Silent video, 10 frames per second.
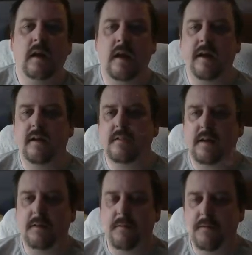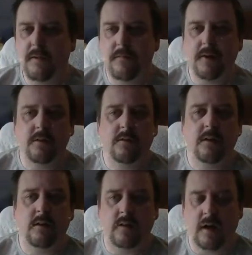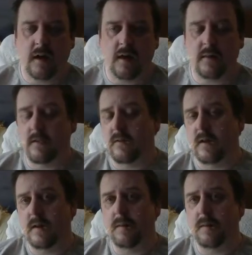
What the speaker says: It does have a few things that Dungeon Keeper